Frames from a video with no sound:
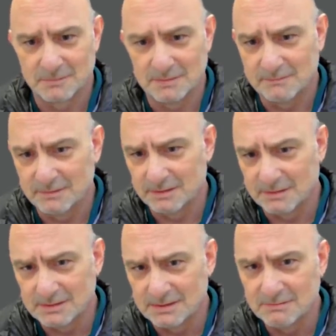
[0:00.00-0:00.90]

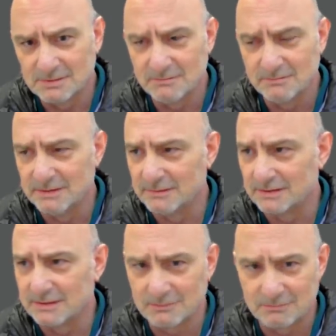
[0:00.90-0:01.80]
It seems to me
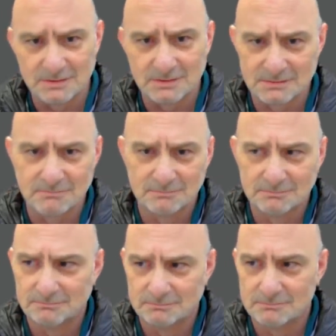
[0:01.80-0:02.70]
that that was
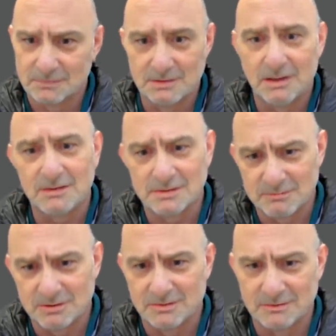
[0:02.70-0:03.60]
a
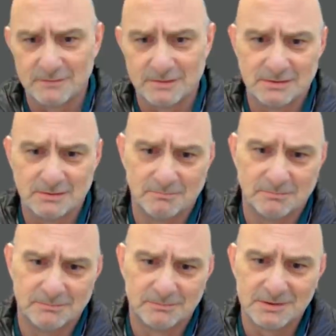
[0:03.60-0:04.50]
large part of their job.